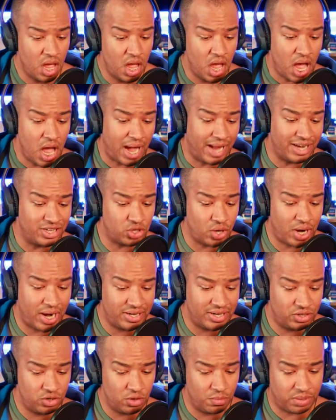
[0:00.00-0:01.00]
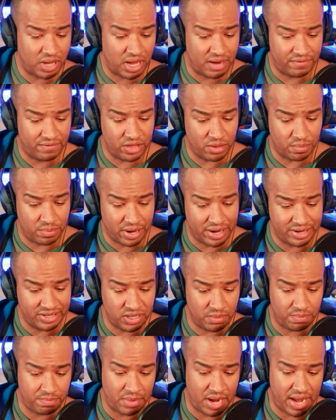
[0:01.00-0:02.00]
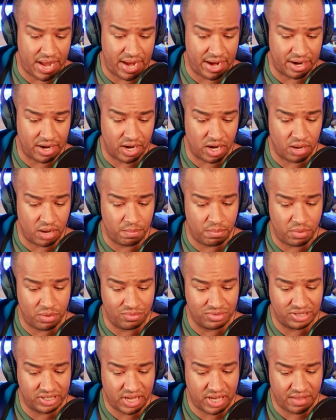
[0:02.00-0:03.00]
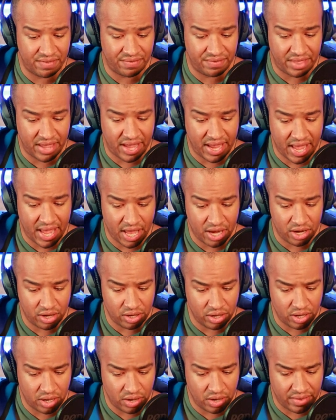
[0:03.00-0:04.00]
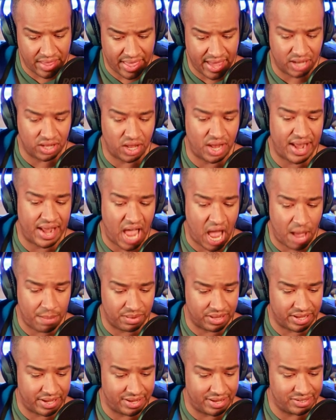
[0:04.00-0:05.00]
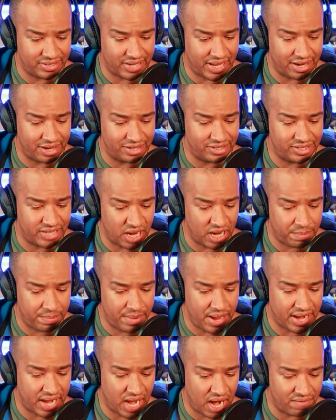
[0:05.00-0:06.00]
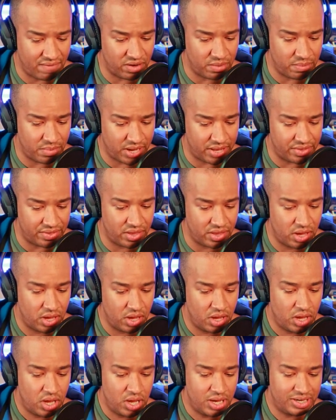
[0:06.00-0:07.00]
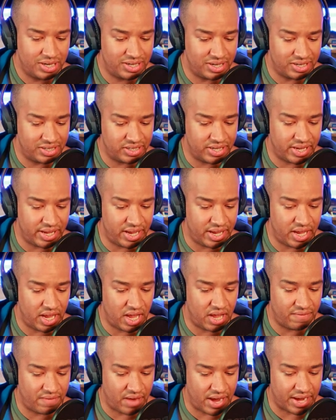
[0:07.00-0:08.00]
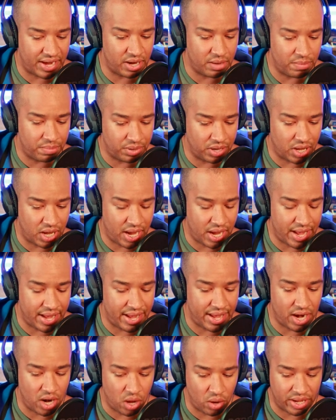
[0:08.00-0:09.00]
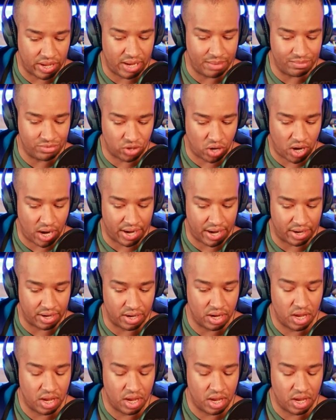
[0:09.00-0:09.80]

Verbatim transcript: I tried to apply for the apprenticeship in my area, but said they had they had a lot of applicants and to check back every month to see if I can apply and I'll keep trying.